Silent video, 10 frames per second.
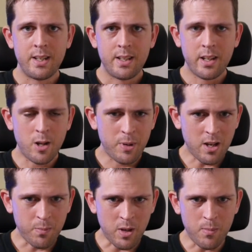
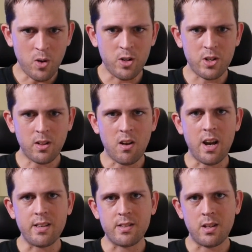become
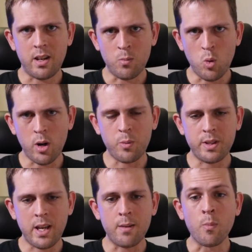commercialized and work with
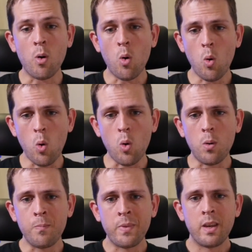them,
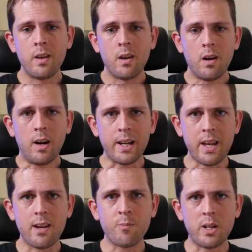or I
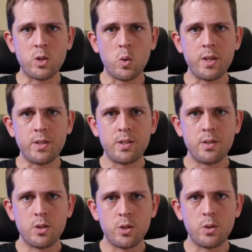gave my choice
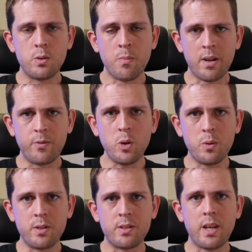to my
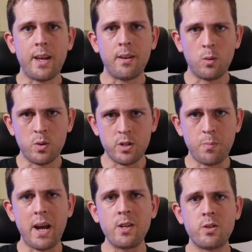viewers and I launched a
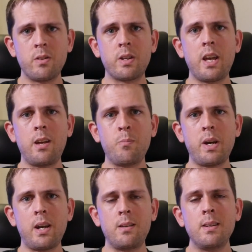Patreon
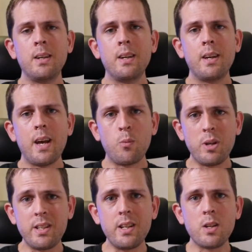campaign, and we
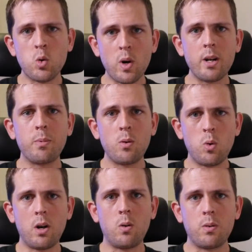did incredibly
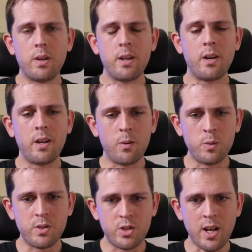well. It
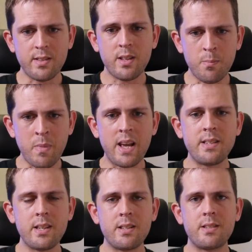was just
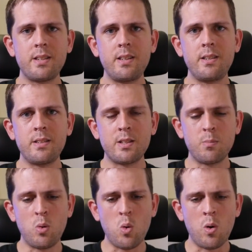amazing to see the
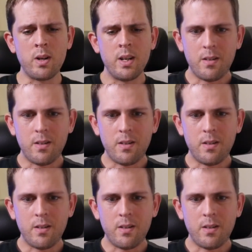support.